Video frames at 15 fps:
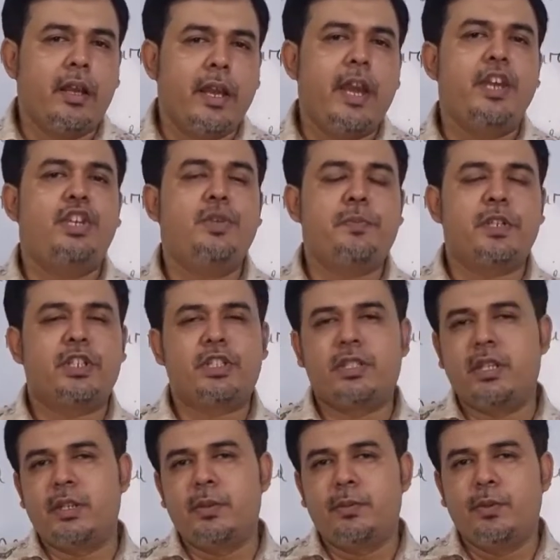
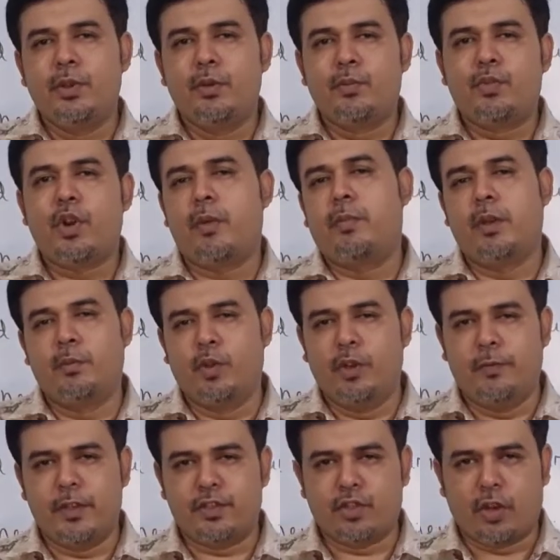80% problem will
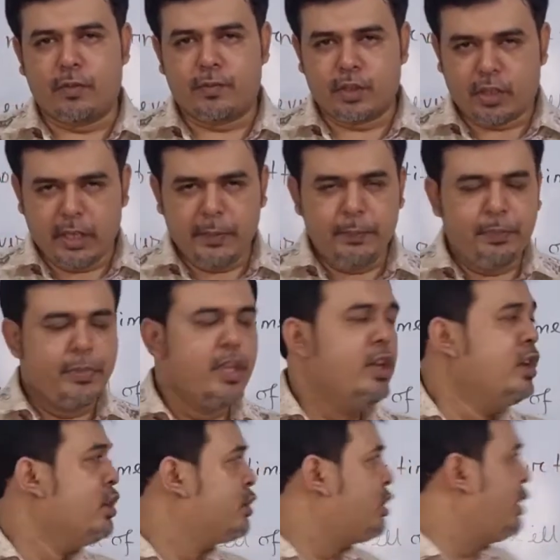be solved. Okay?
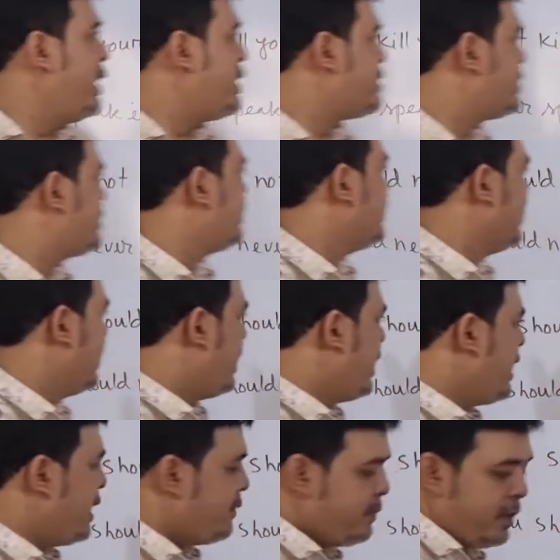So let's
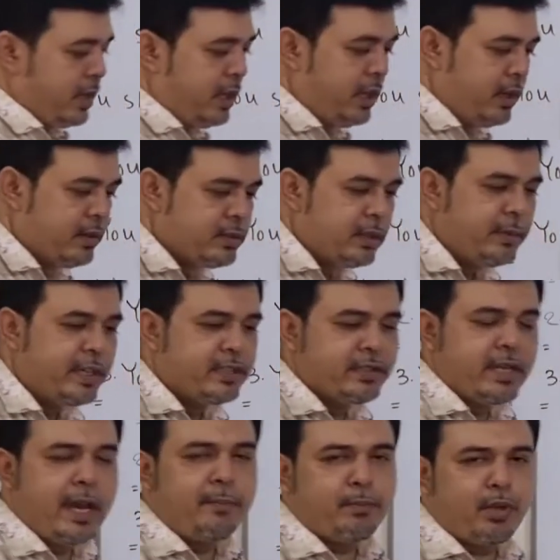have some
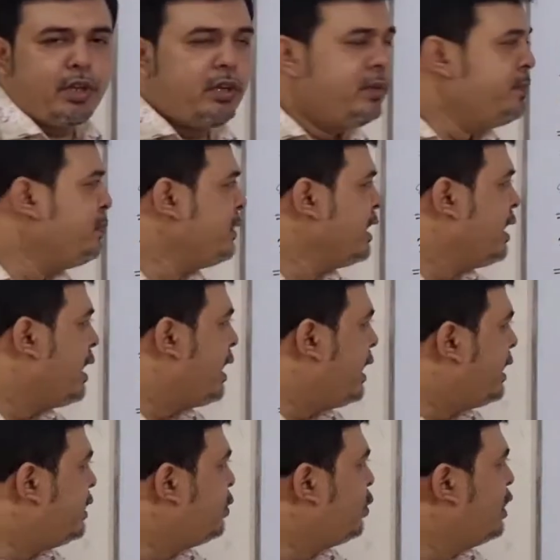example,
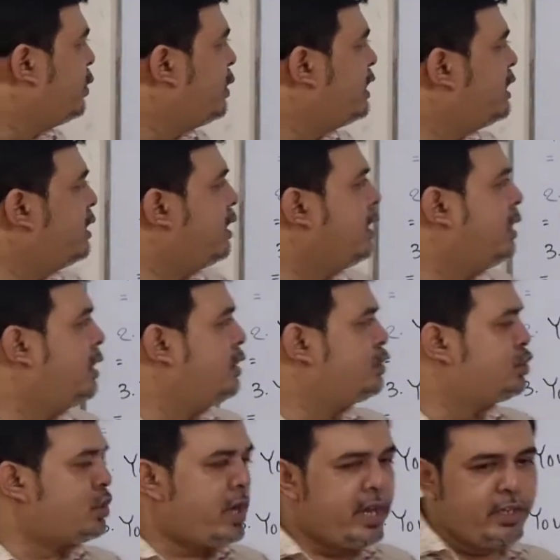and we will
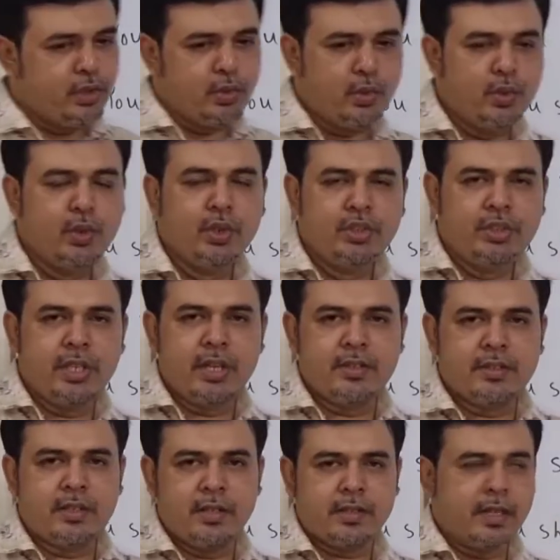try to
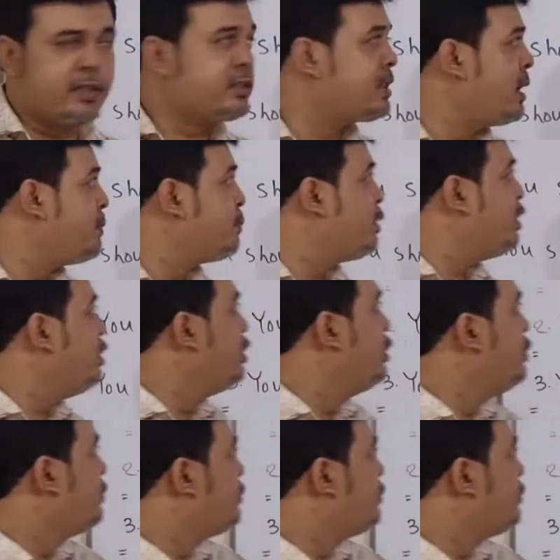change this example